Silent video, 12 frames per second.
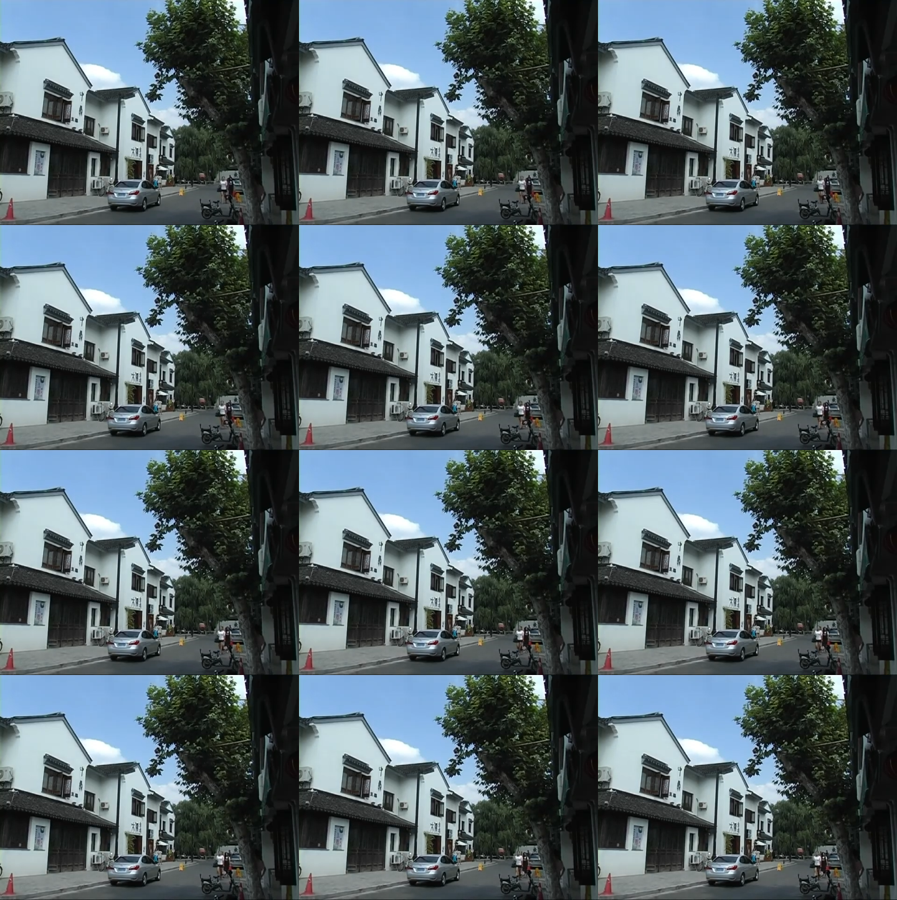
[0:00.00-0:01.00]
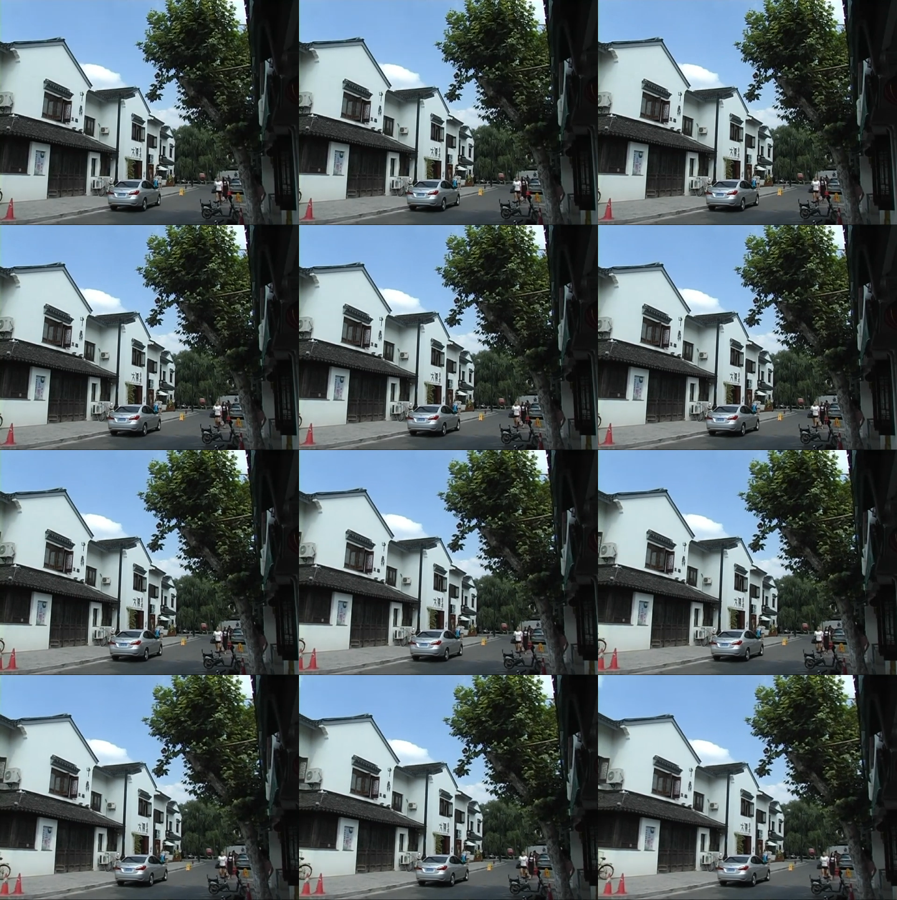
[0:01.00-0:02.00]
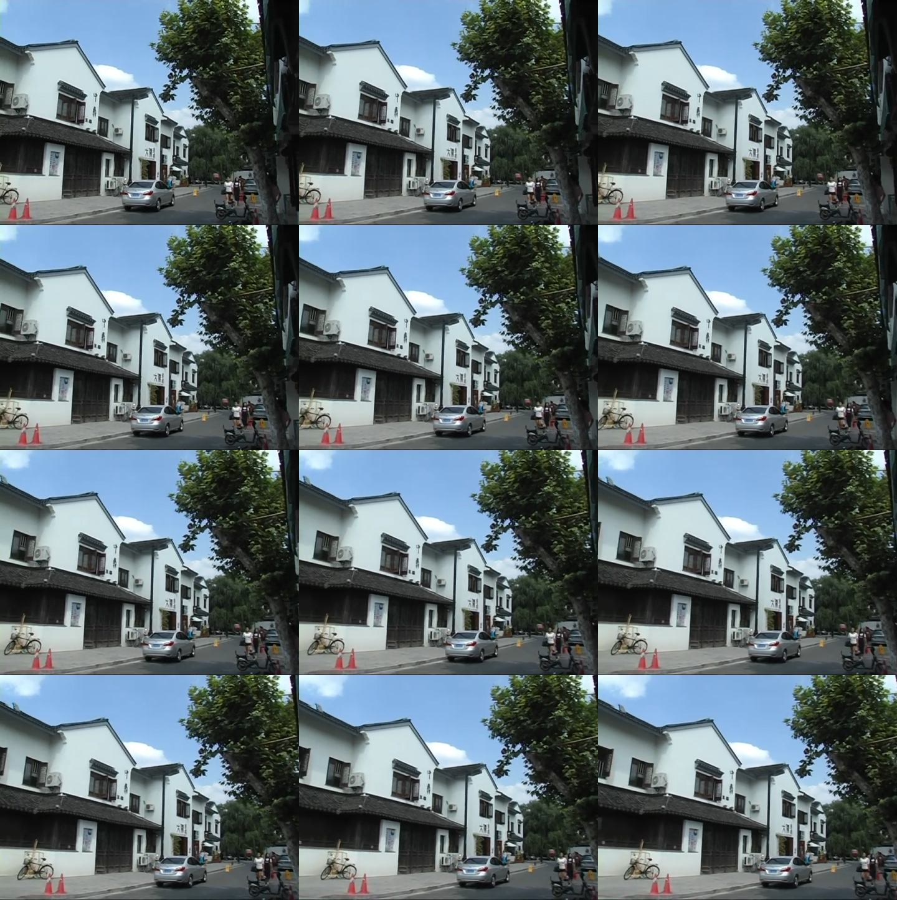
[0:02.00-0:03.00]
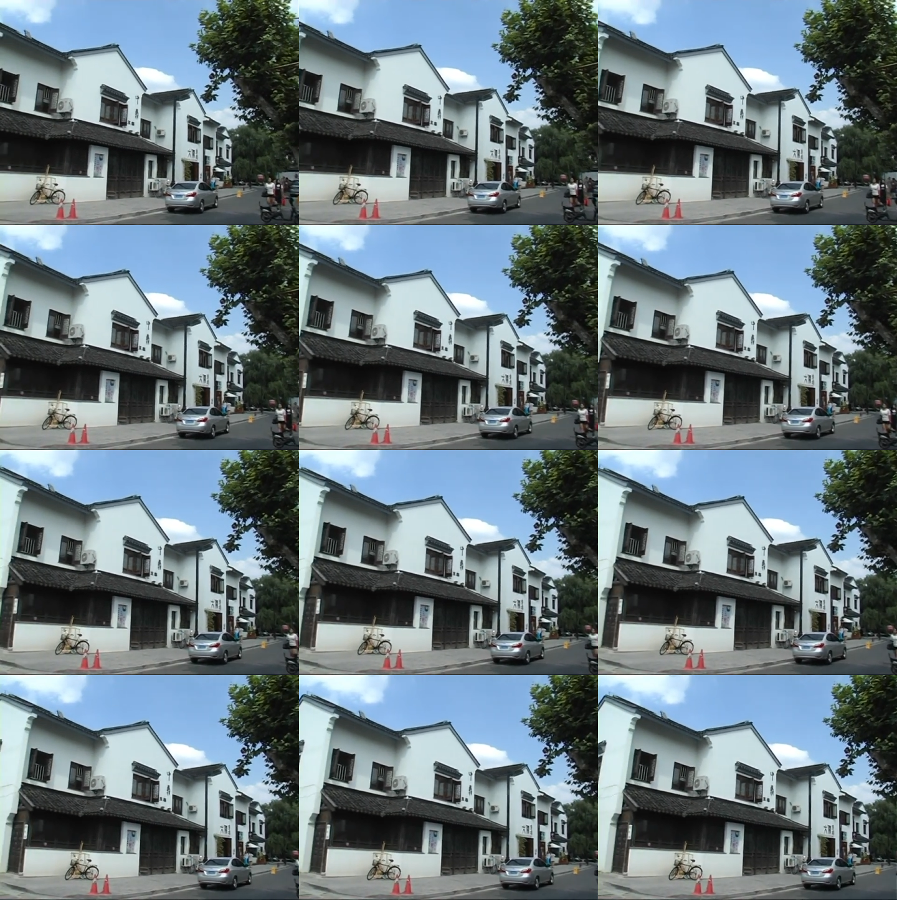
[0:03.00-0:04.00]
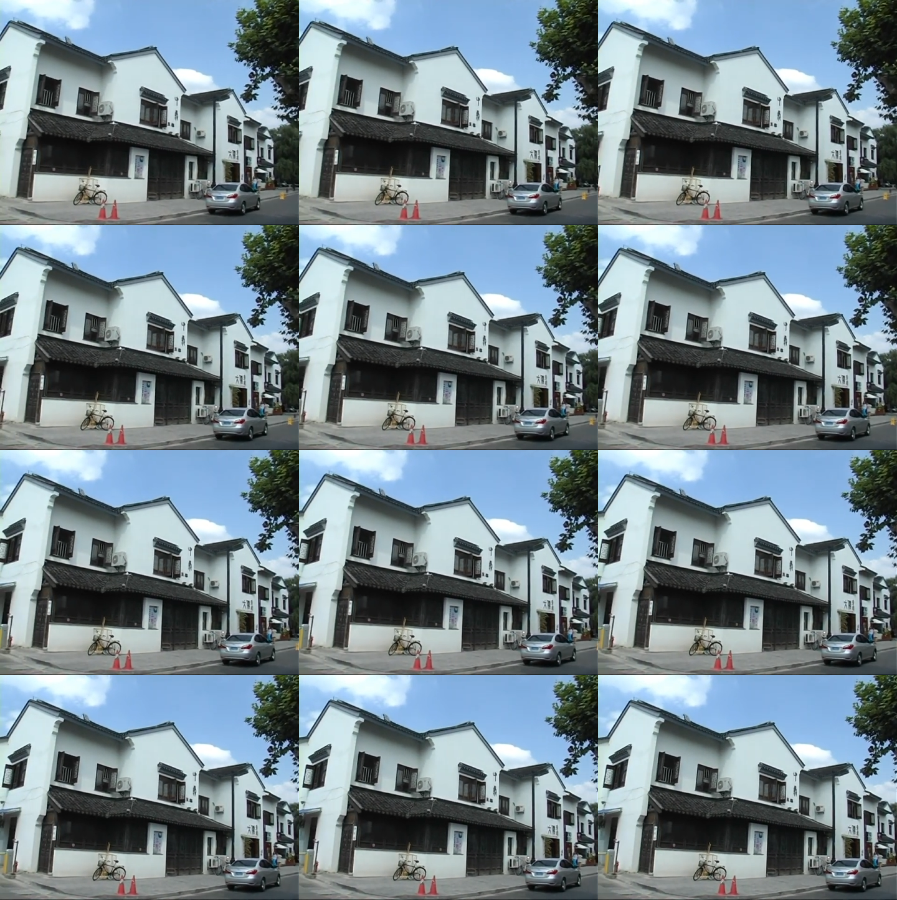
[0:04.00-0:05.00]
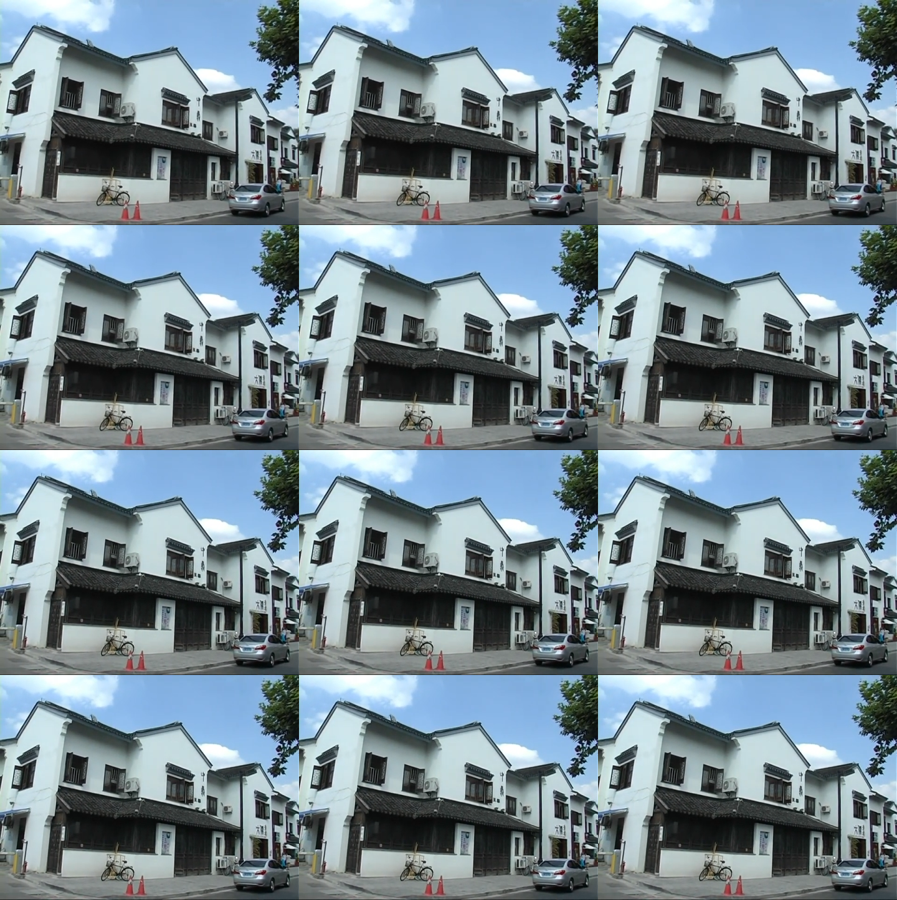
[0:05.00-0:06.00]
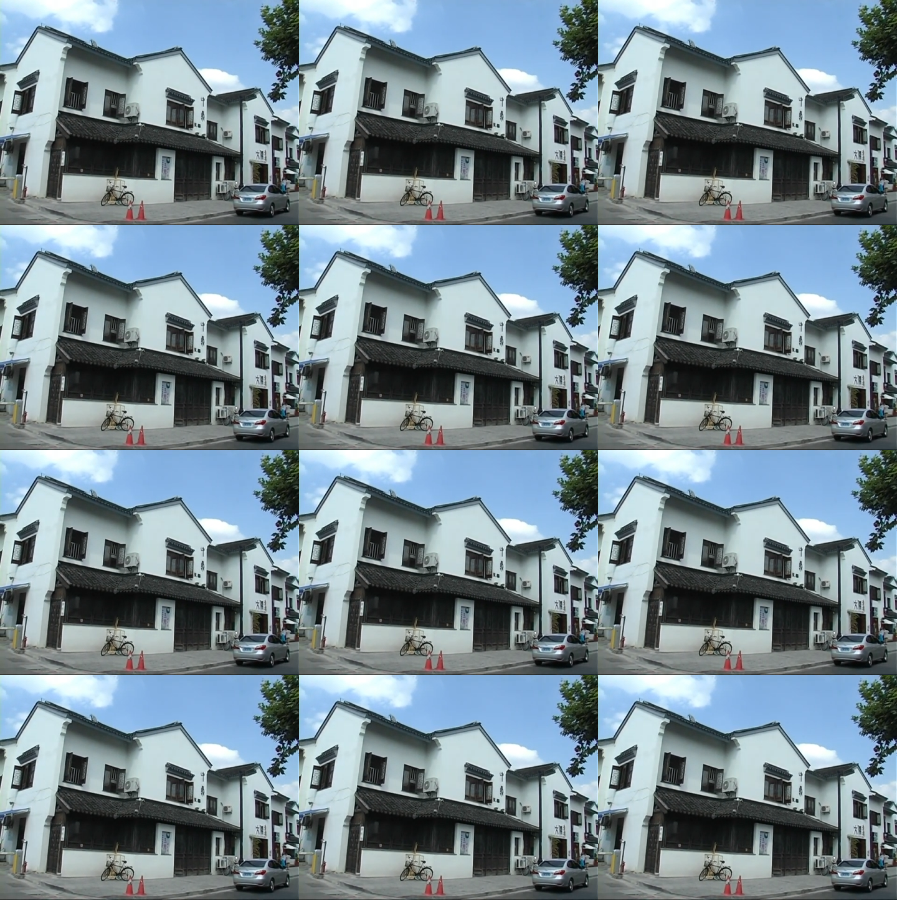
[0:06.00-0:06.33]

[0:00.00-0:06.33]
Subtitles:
No face is visible, so there are no lips to read.